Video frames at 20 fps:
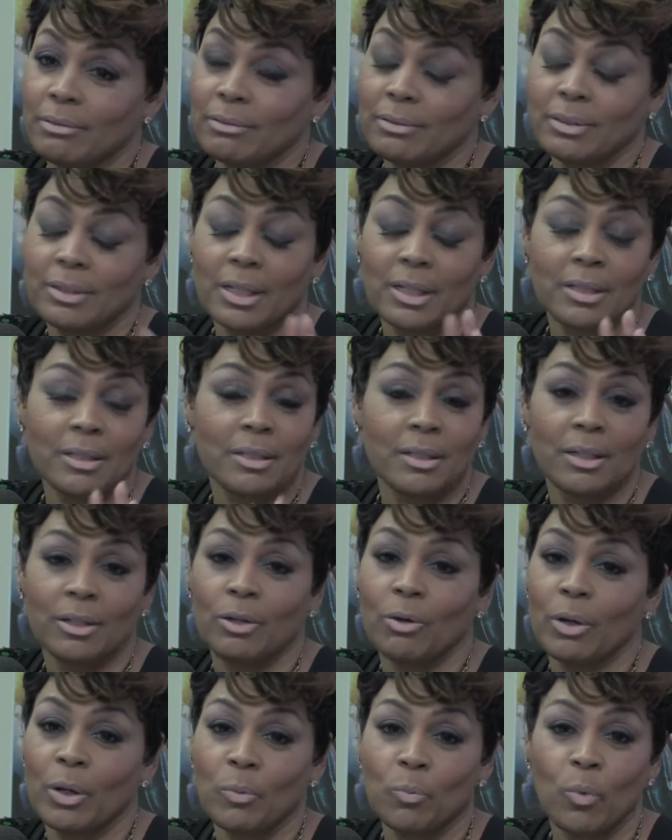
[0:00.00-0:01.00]

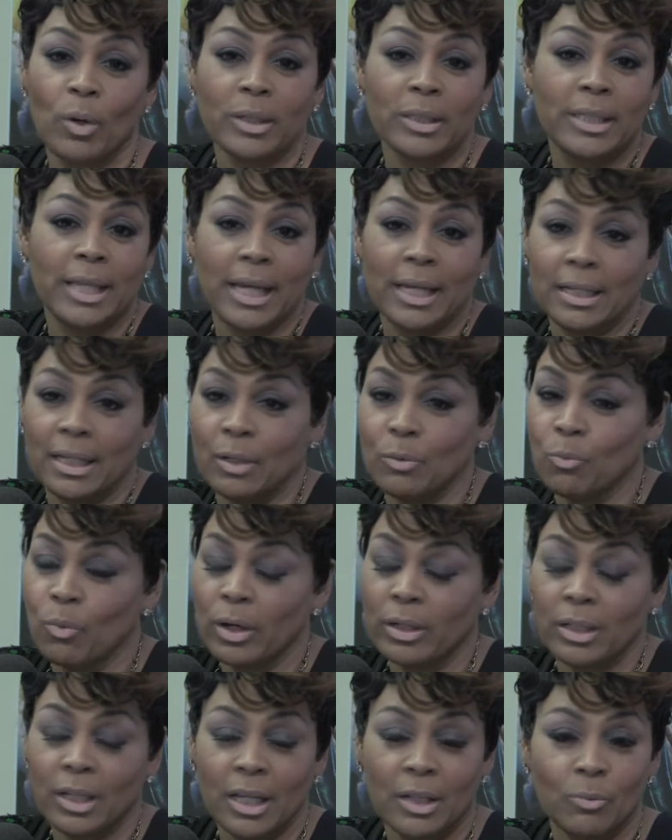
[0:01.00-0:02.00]
in one date, in
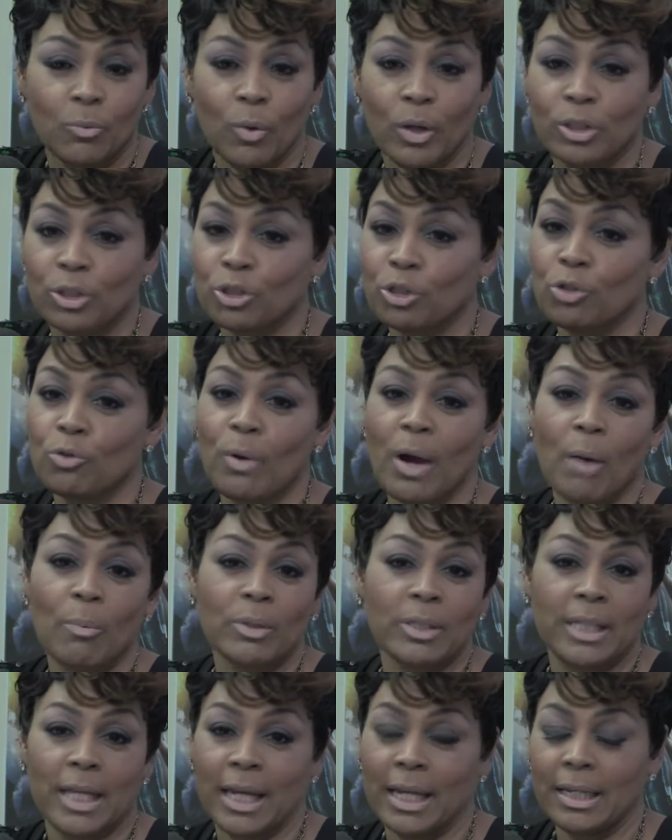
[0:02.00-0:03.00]
one 2 hour
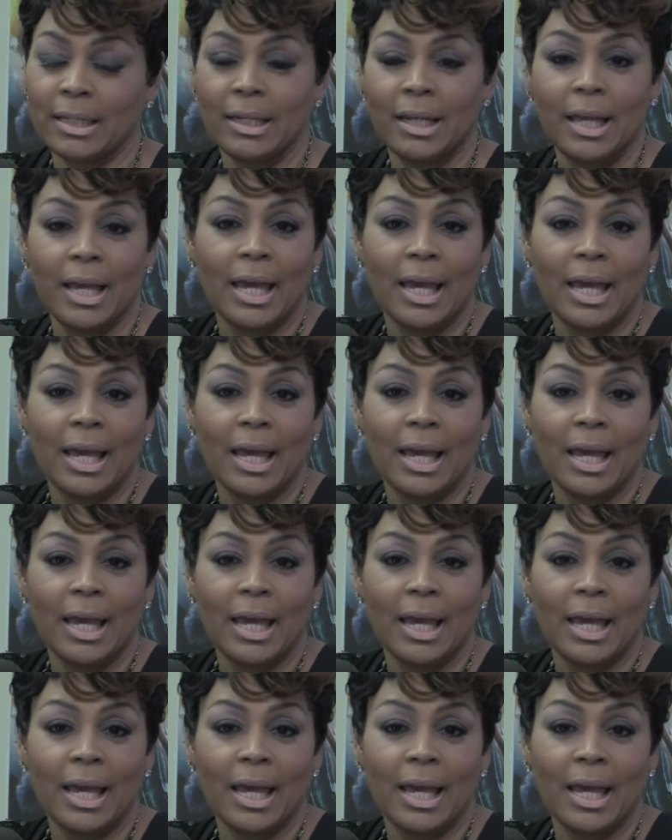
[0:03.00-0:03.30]
date.